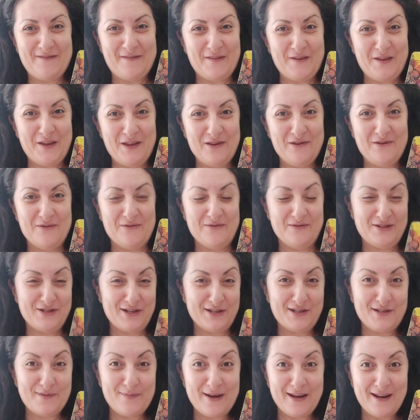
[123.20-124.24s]
for you.
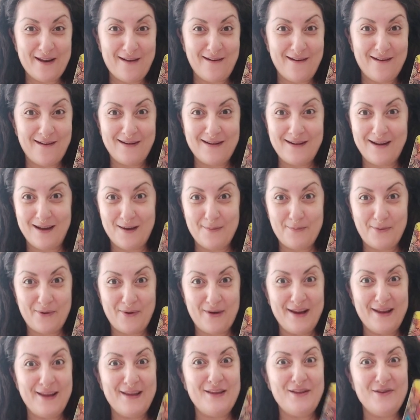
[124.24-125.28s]
Judgment card
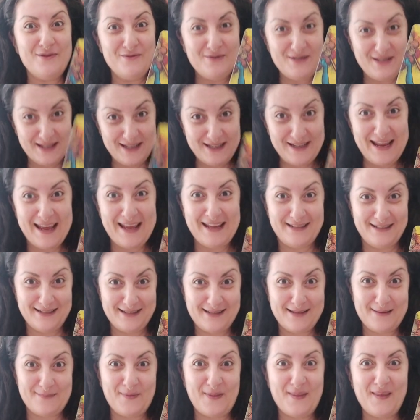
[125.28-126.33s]
upright. You did end
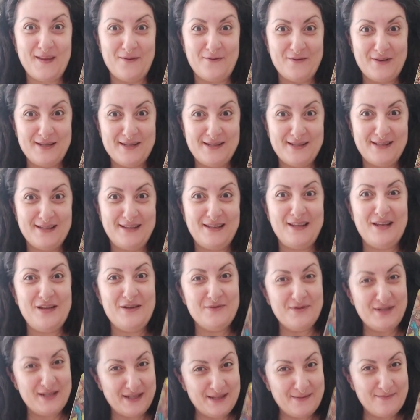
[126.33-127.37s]
something recently.
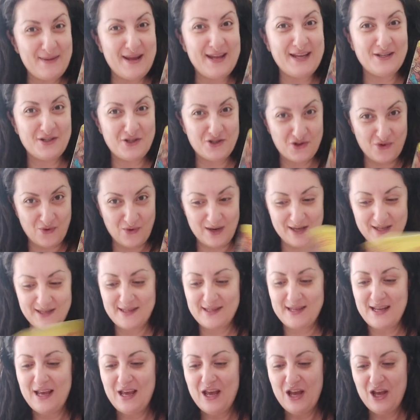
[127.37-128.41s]
You did make a
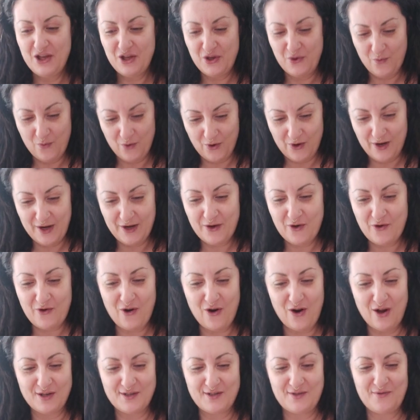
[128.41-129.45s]
choice. You were at a
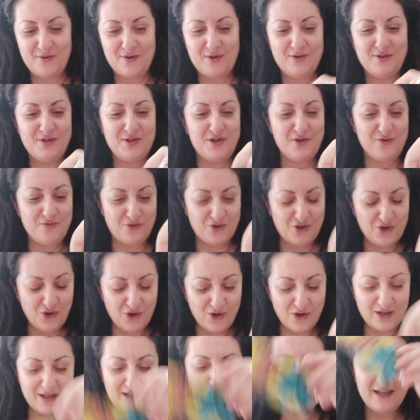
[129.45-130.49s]
crossroads. You
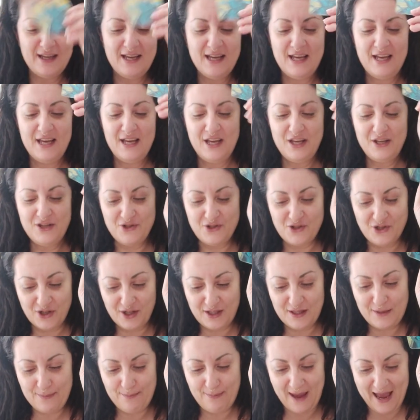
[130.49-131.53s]
took
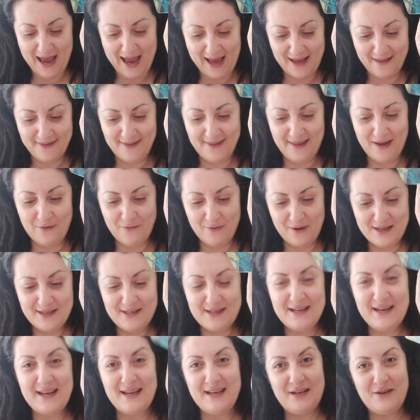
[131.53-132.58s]
the path that
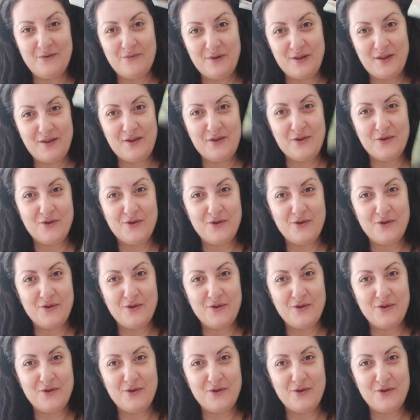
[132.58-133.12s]
resonated with